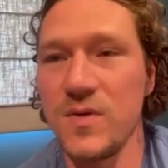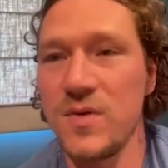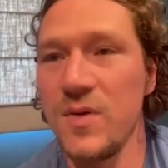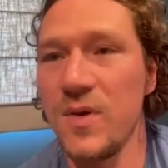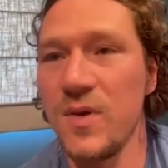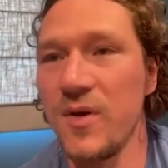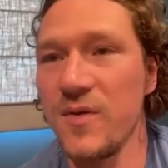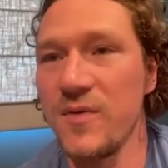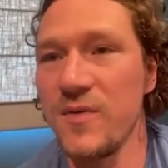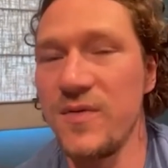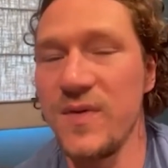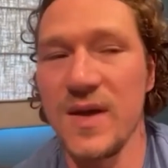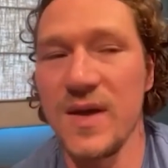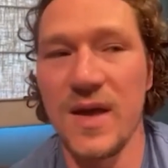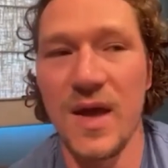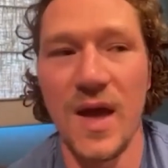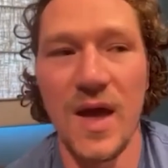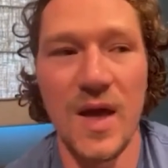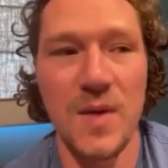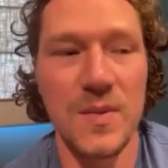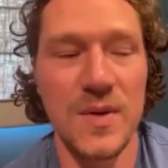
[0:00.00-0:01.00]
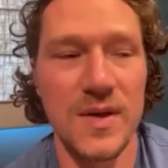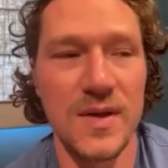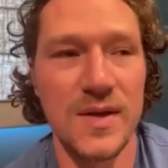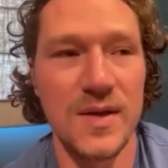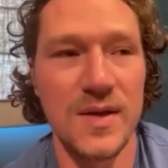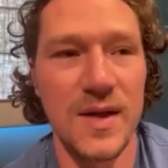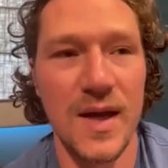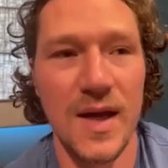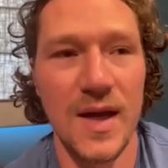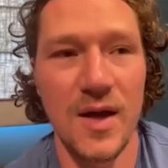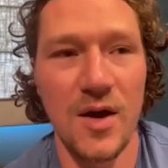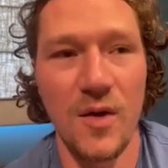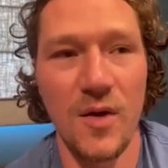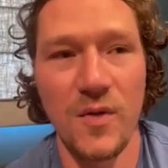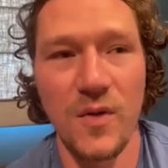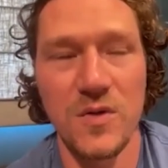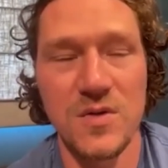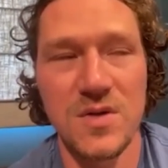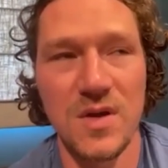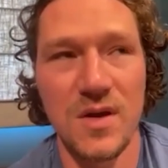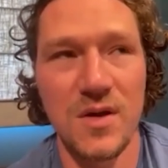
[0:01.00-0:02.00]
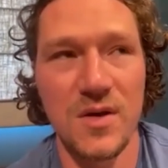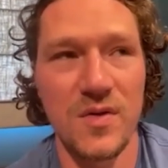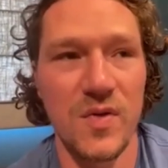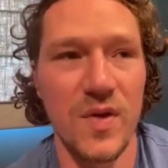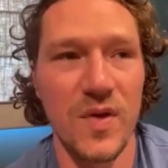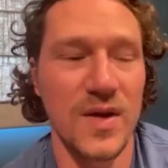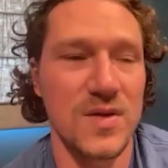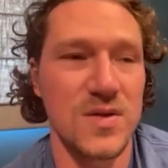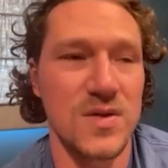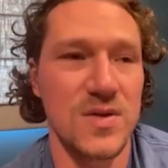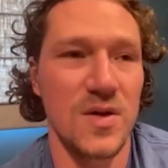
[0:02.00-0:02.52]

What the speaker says: 200 feet game and all those little things.